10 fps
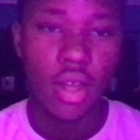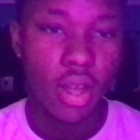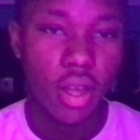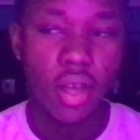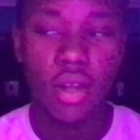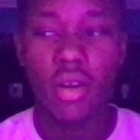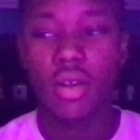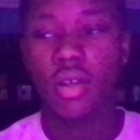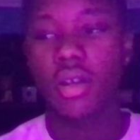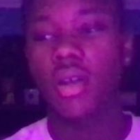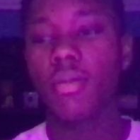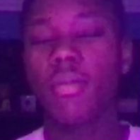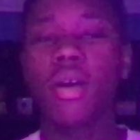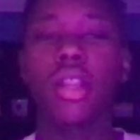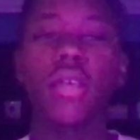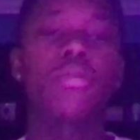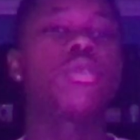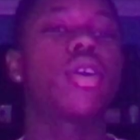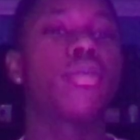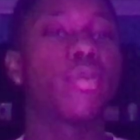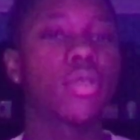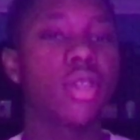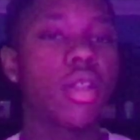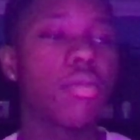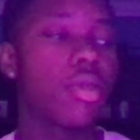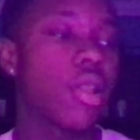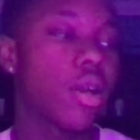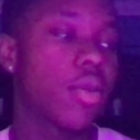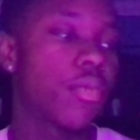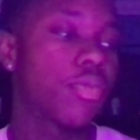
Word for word: And my Lyft driver was telling me like